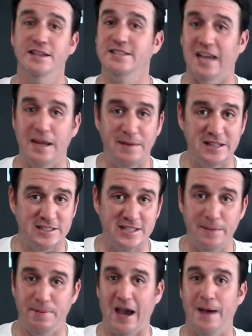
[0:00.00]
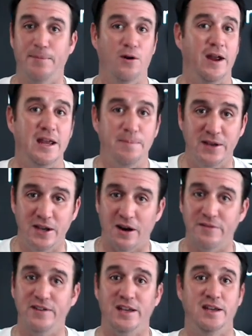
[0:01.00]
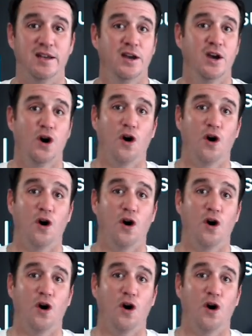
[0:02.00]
Same in CPAP or APRV